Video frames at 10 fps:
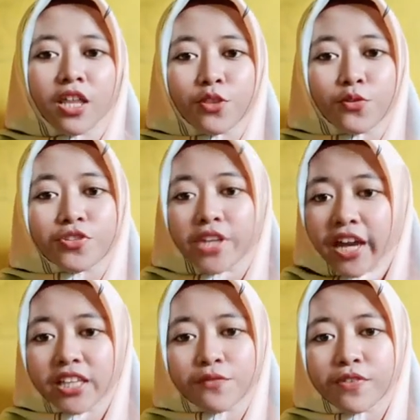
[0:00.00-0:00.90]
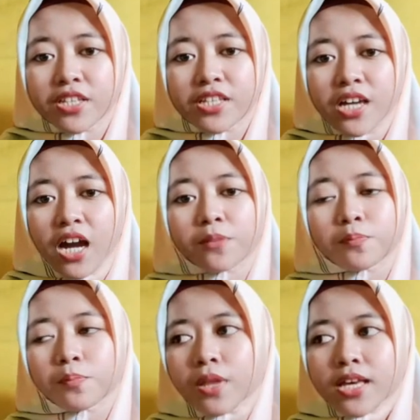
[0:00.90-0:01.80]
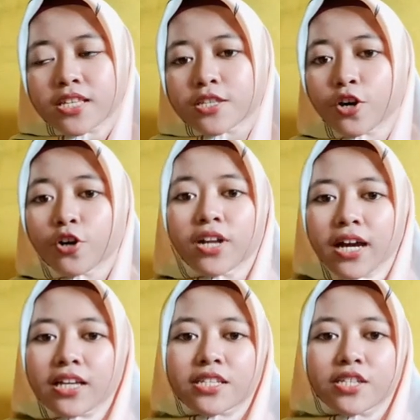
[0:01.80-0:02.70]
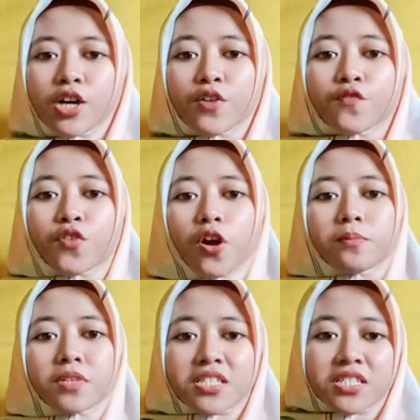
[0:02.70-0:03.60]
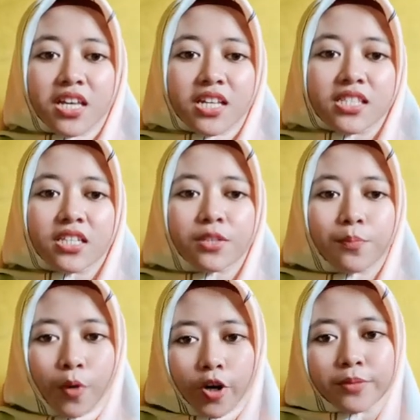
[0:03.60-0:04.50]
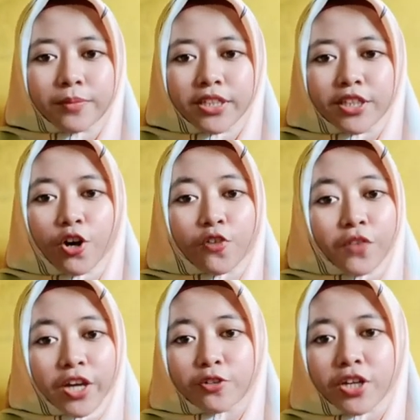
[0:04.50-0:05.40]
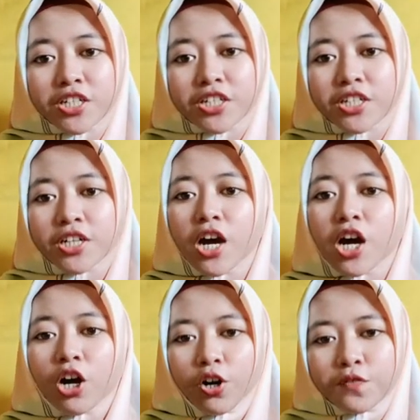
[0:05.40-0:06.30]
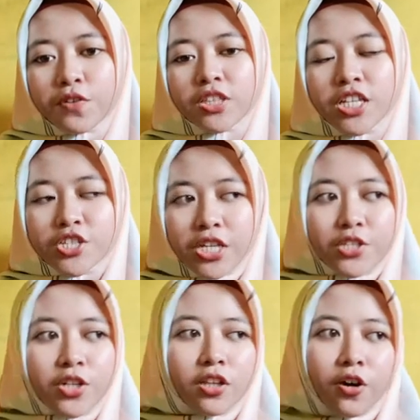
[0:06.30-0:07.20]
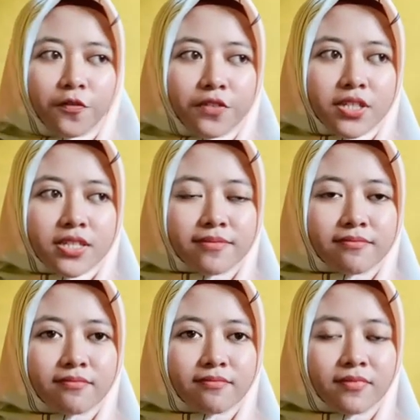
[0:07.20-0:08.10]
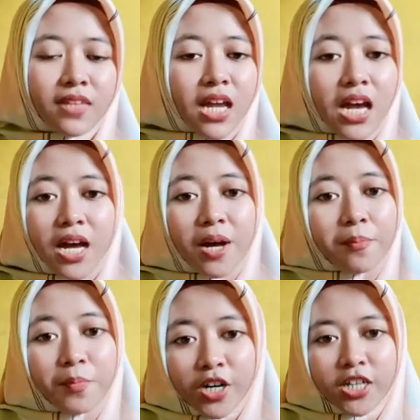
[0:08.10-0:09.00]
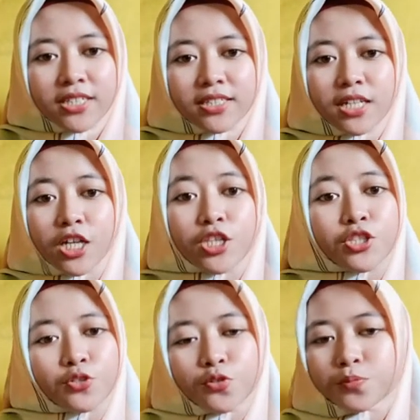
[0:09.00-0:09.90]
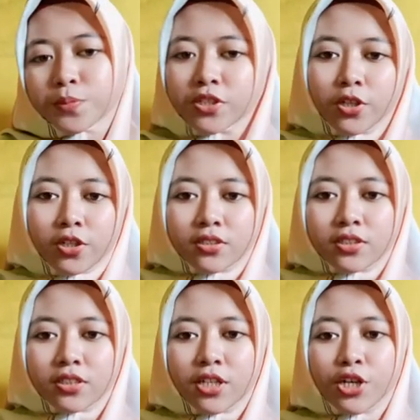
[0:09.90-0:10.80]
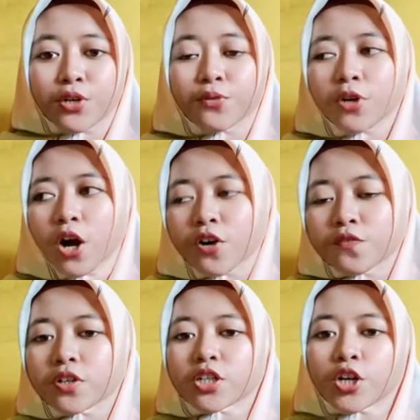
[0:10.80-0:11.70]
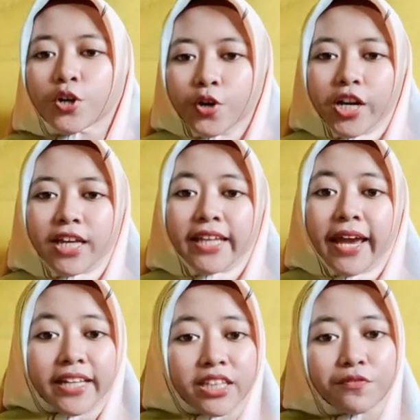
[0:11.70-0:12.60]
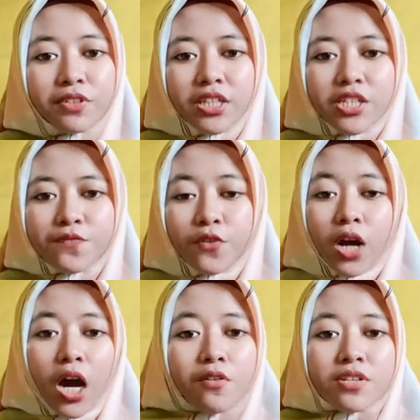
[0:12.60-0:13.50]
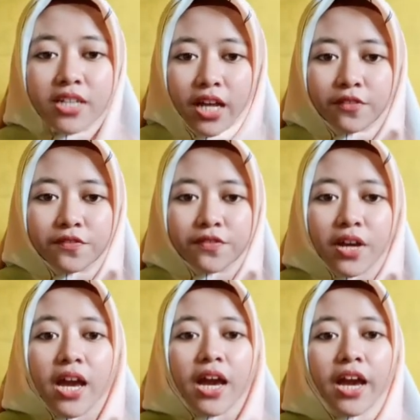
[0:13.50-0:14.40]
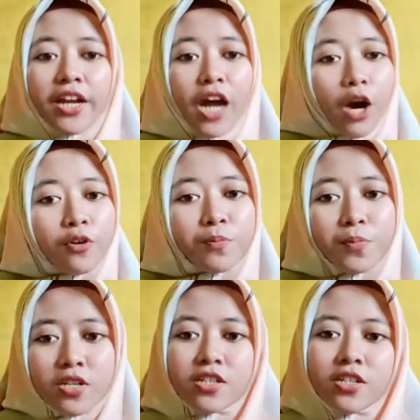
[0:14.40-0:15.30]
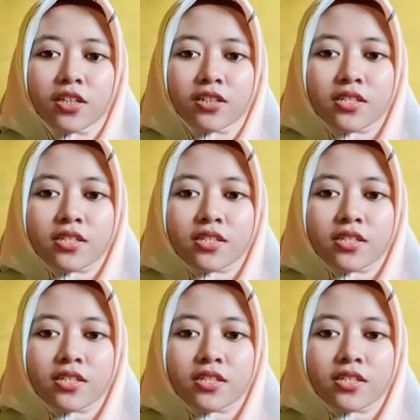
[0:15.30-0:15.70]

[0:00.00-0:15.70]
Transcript: those activities are placed on us from the State Department of Education or the central office. But truth be told, we often create activities for ourselves and our personnel